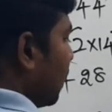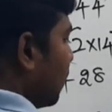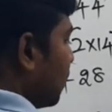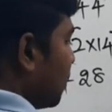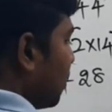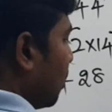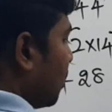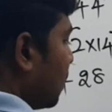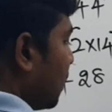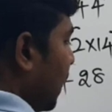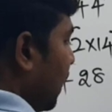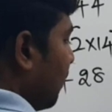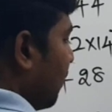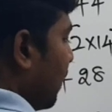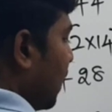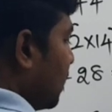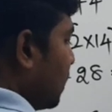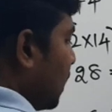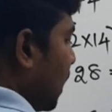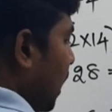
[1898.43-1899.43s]
So 3
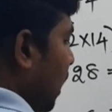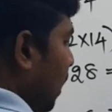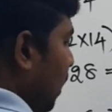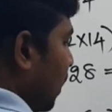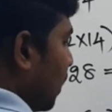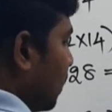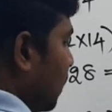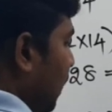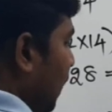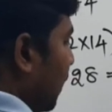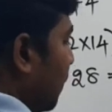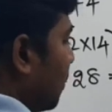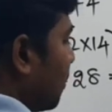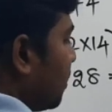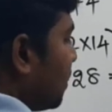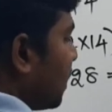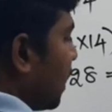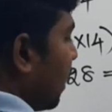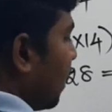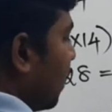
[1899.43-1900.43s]
ones are 3
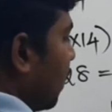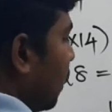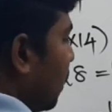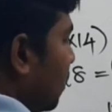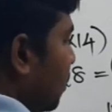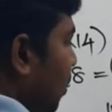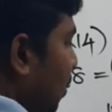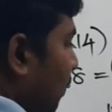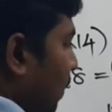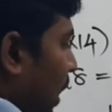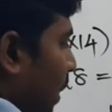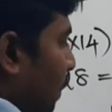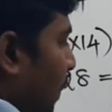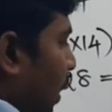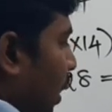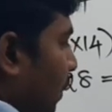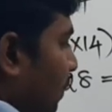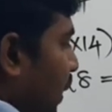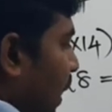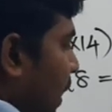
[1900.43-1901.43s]
twos are. So 1
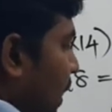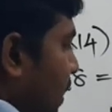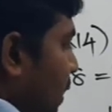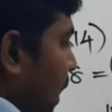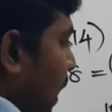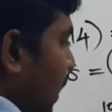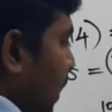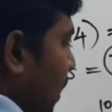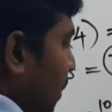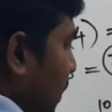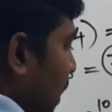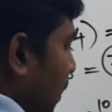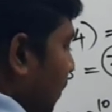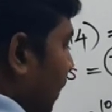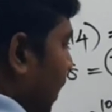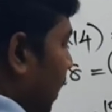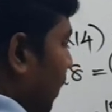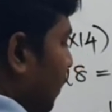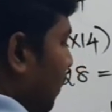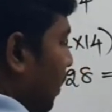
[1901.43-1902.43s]
power of 10 is nothing but
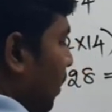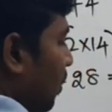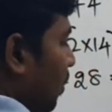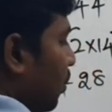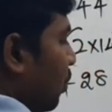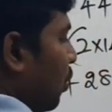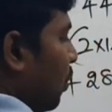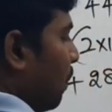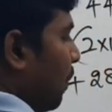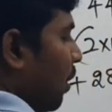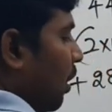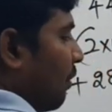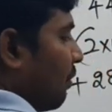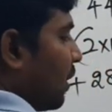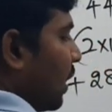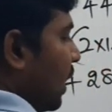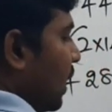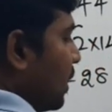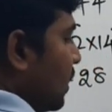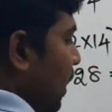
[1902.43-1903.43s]
1. 2 power of
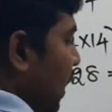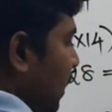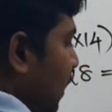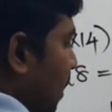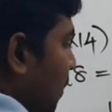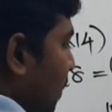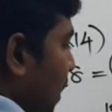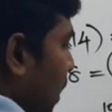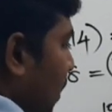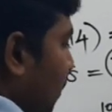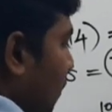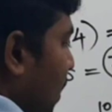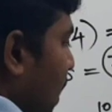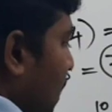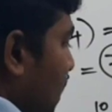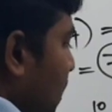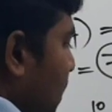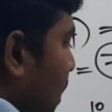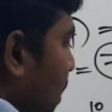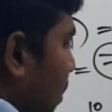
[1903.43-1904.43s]
10 is nothing but
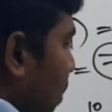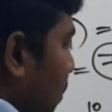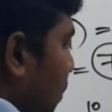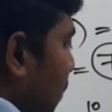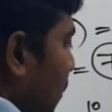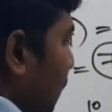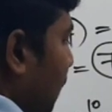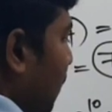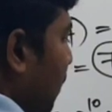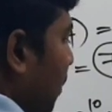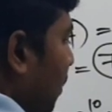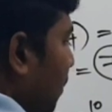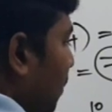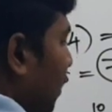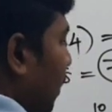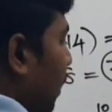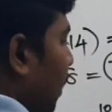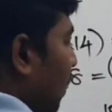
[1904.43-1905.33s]
1024.